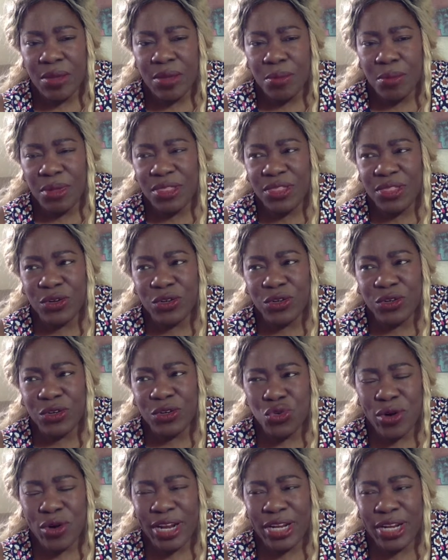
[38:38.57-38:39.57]
but they're
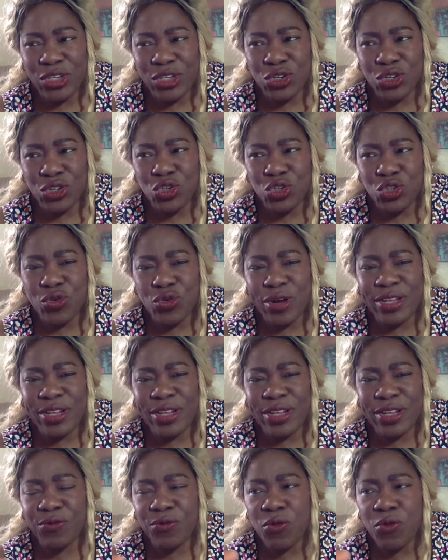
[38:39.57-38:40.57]
trying to
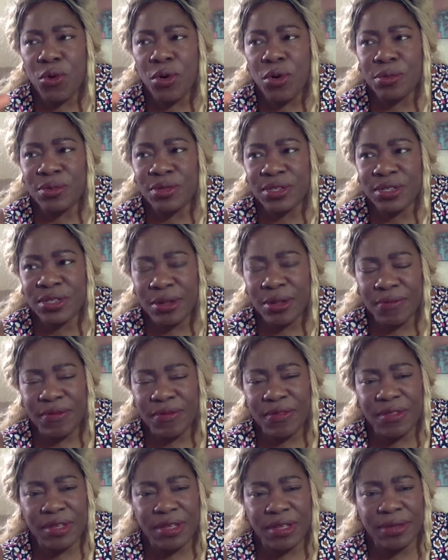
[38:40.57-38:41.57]
transform
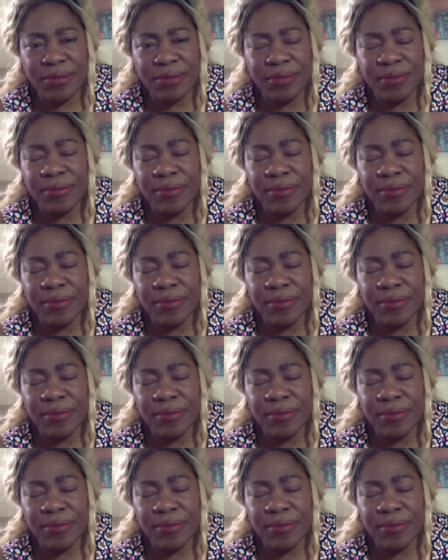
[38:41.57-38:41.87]
something